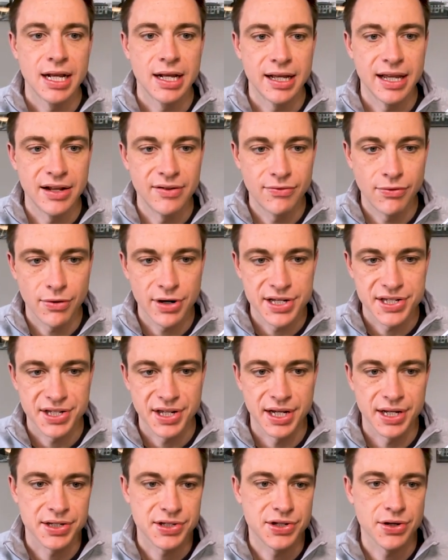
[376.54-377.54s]

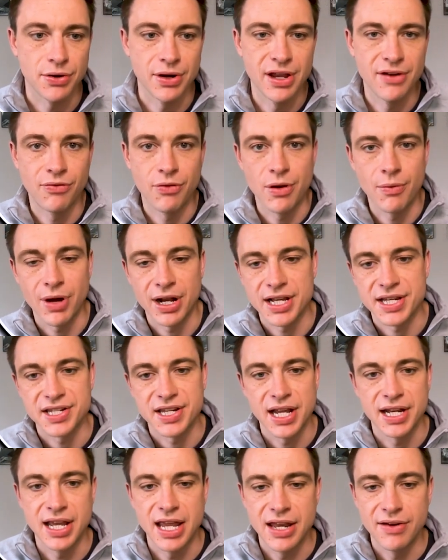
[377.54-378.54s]
invoicing. So if we want to
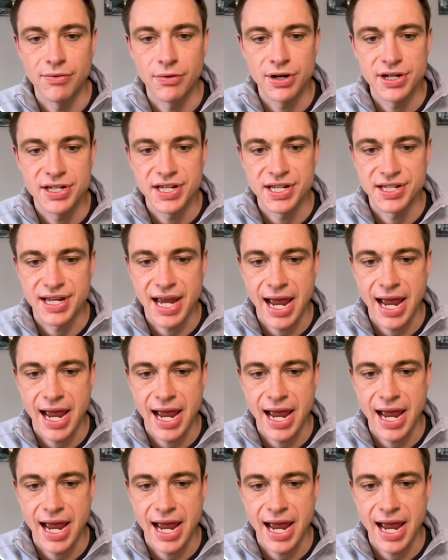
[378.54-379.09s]
send invoices